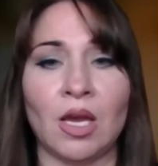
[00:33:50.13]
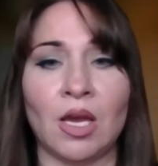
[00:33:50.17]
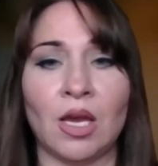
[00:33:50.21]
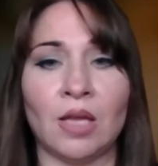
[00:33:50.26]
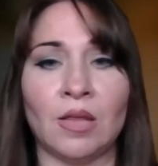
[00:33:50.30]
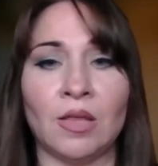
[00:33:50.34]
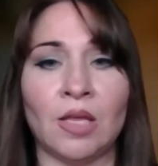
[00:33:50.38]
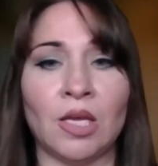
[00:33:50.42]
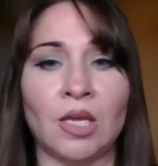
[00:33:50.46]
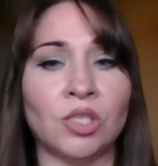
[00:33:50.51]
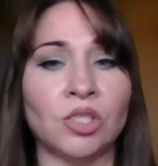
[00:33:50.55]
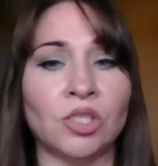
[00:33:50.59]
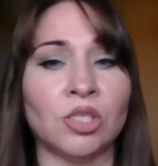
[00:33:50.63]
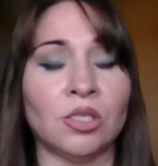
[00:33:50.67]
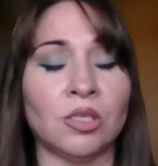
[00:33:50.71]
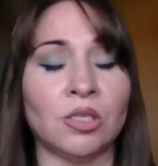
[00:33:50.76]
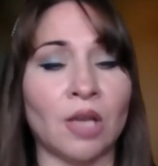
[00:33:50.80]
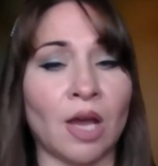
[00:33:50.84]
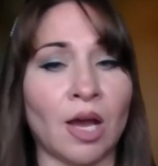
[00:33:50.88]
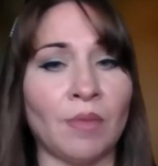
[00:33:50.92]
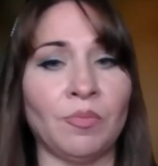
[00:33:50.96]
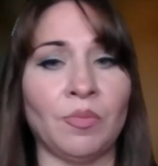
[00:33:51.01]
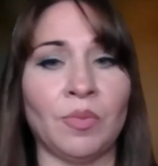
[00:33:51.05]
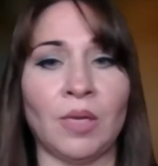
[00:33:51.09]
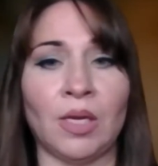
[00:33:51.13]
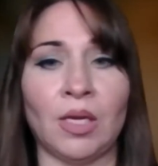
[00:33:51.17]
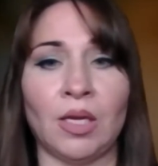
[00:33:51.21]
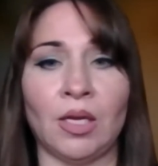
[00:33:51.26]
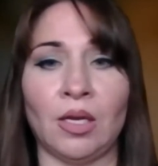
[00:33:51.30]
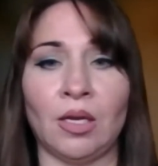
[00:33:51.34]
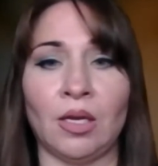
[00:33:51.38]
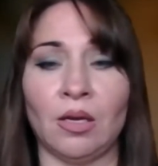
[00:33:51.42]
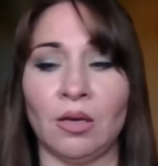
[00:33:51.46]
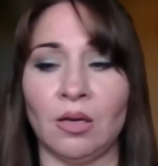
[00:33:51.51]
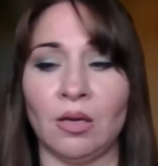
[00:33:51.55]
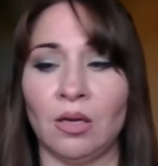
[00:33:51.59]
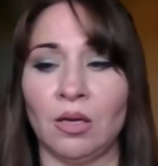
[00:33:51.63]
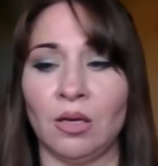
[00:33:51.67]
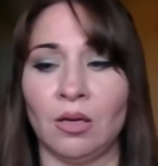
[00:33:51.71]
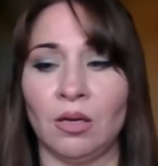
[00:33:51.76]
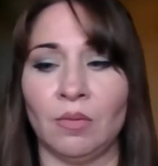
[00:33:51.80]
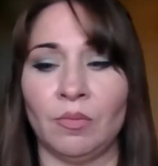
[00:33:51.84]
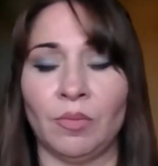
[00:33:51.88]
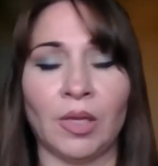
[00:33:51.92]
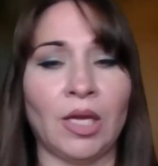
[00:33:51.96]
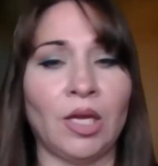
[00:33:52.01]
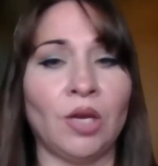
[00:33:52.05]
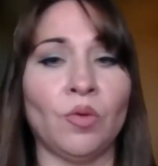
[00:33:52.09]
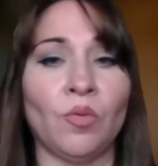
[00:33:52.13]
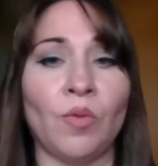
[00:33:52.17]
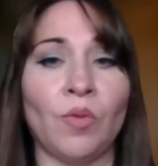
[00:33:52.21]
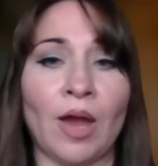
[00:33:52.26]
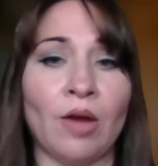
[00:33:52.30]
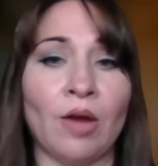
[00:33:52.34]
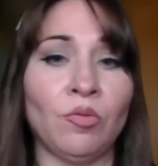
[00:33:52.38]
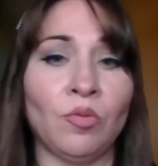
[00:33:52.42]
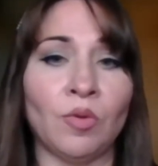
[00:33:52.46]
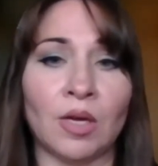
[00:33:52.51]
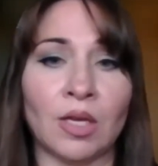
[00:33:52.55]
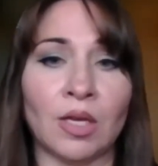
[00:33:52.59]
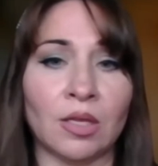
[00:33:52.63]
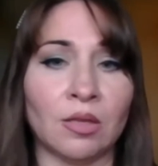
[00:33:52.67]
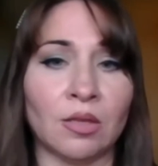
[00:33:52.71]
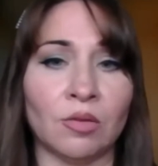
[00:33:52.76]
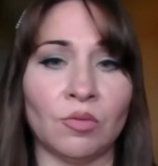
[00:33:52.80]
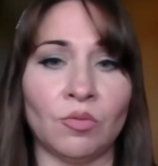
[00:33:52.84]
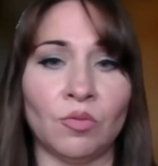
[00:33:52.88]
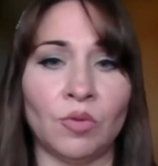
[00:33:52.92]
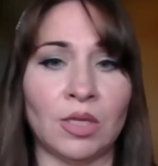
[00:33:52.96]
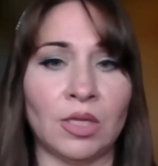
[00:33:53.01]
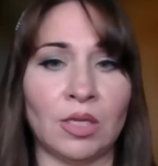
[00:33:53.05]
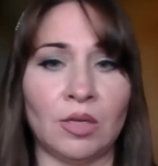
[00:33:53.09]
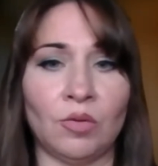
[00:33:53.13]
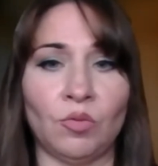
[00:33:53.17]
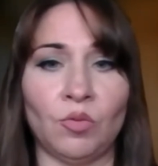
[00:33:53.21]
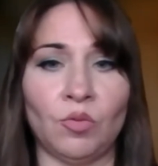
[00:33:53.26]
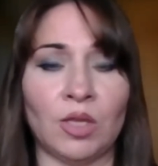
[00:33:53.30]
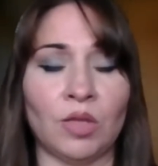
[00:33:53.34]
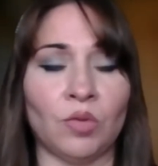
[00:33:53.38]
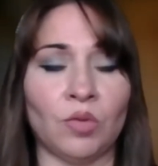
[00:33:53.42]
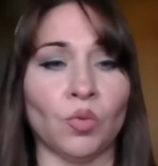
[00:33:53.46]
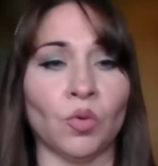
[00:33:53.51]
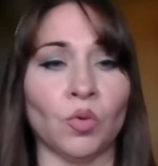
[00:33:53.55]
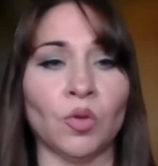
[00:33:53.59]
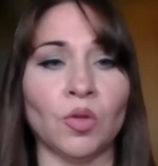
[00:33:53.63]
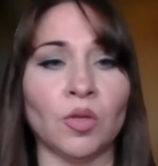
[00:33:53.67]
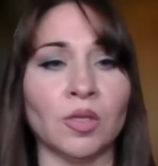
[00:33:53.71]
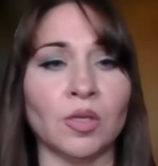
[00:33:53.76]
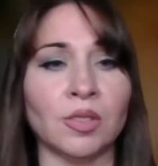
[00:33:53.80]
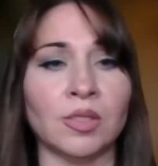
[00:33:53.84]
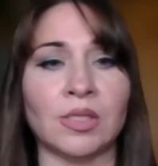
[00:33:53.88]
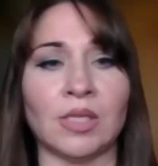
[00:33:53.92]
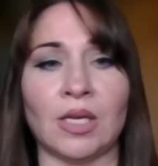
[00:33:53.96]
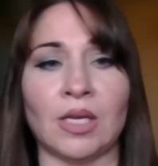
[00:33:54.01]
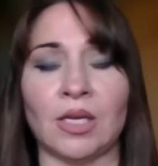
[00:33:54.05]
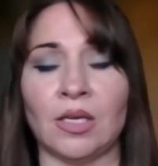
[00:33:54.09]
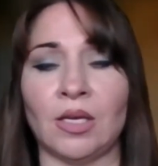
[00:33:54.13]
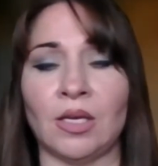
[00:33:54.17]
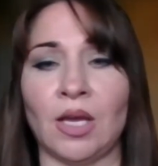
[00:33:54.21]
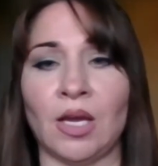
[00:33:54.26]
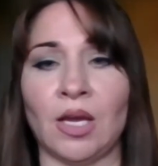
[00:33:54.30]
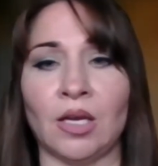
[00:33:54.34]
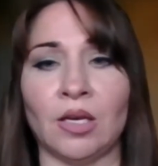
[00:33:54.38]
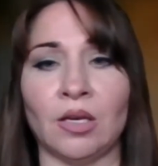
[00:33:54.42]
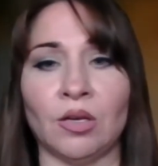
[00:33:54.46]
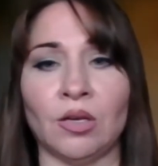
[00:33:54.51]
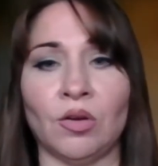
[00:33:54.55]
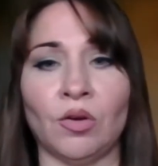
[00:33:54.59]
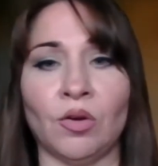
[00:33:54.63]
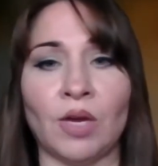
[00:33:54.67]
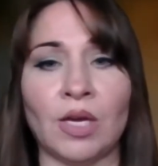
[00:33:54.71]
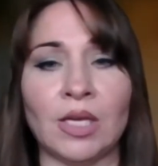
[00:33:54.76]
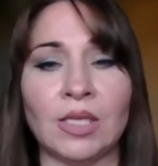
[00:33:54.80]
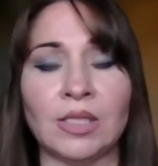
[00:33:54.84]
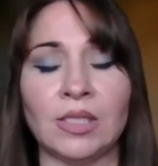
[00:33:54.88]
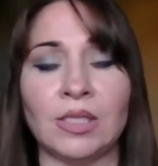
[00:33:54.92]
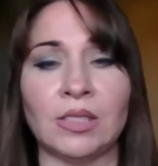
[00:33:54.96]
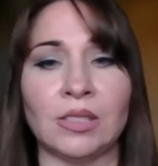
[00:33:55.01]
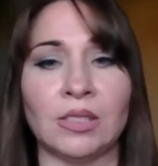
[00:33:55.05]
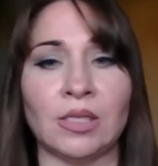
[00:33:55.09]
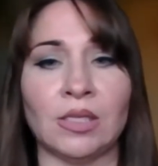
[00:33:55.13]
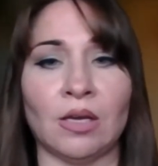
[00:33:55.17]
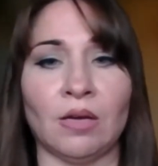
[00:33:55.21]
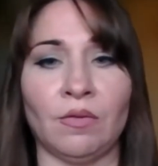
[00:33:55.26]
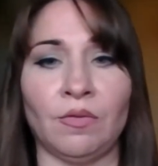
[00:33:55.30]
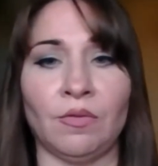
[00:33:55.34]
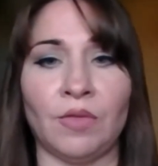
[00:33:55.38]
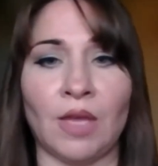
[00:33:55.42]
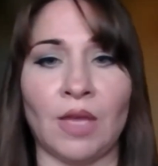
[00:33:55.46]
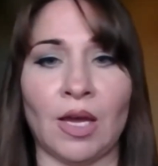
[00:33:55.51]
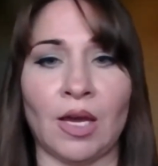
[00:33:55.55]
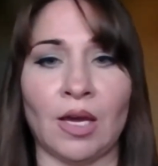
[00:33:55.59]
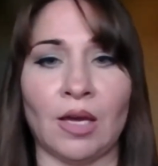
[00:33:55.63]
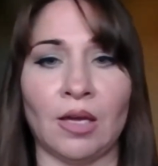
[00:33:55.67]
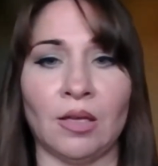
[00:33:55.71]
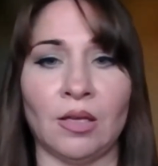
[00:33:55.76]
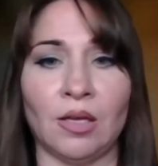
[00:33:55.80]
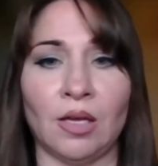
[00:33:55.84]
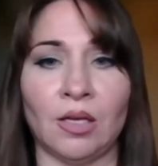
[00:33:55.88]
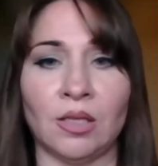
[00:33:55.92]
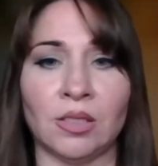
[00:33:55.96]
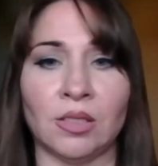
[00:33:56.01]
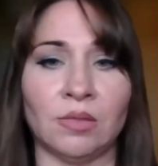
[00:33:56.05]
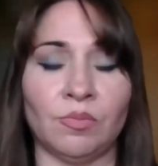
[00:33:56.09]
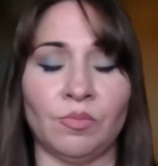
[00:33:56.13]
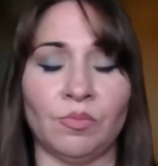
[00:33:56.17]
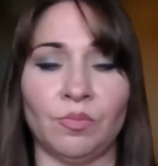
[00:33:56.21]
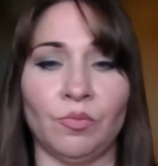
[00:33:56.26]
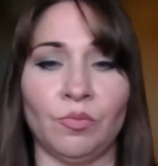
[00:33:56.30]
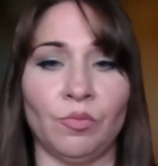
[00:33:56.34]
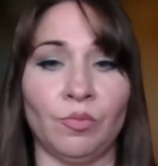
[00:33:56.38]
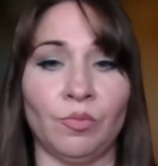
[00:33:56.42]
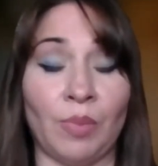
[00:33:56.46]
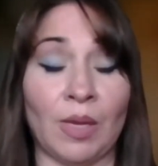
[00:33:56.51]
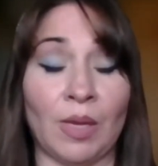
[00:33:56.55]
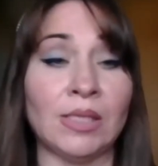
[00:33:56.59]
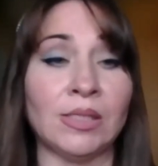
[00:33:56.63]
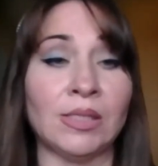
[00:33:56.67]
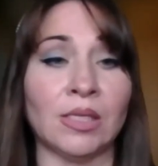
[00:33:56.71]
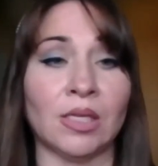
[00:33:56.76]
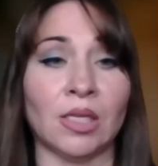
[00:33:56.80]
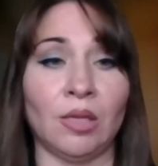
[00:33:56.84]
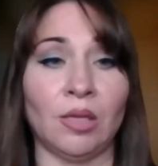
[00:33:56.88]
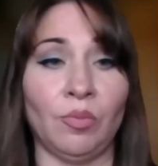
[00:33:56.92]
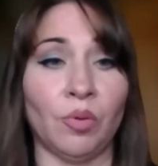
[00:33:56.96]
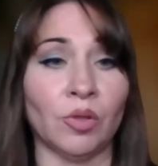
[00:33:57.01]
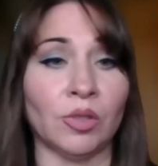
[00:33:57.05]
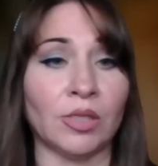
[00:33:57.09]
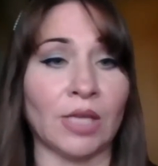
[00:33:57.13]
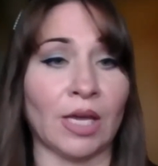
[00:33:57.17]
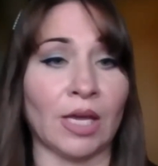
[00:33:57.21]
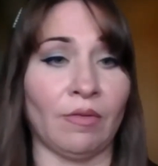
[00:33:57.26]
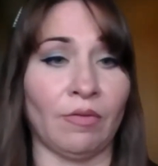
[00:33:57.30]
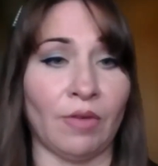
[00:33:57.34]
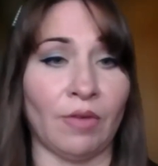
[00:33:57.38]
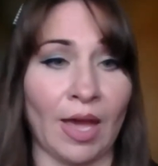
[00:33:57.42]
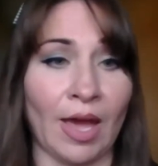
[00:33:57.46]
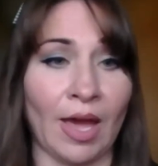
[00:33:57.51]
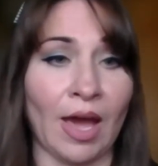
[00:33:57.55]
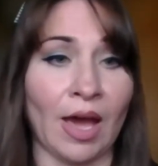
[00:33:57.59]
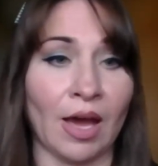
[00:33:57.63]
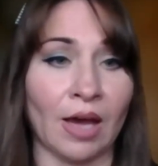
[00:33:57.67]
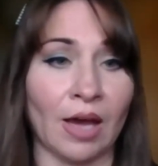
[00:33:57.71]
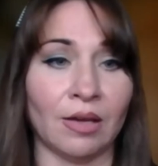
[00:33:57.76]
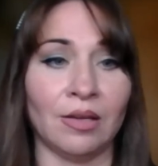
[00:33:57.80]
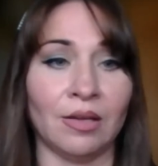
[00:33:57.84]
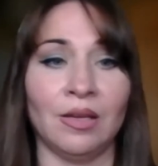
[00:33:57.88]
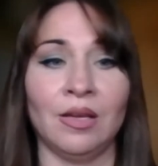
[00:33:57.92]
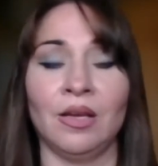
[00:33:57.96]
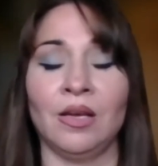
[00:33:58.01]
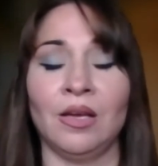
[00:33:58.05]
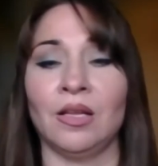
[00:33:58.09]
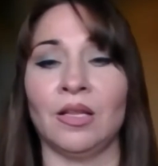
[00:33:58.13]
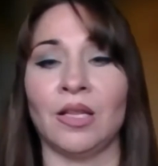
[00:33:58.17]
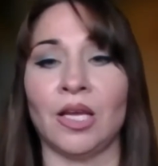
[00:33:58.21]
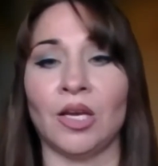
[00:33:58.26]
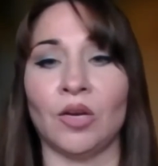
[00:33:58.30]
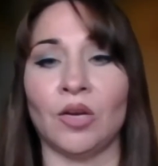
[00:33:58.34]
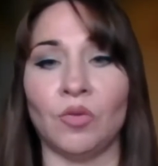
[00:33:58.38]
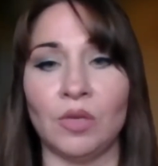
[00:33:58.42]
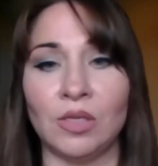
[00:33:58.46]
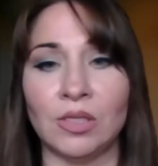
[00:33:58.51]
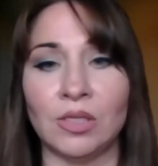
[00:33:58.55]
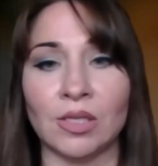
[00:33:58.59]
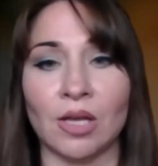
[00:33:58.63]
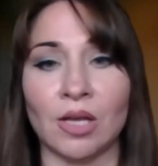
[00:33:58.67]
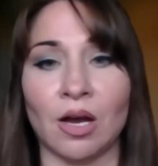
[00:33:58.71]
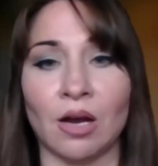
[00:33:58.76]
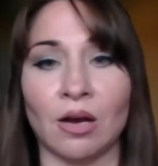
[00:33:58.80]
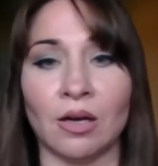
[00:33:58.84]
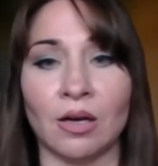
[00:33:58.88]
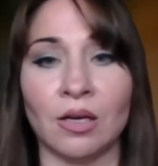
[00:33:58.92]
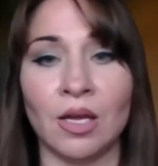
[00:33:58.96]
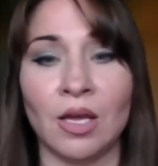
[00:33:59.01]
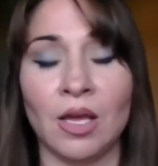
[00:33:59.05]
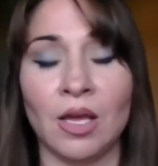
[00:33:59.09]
and they should not be played around with rules and crazy stuff that is basically pulled out of a hat, like we saw.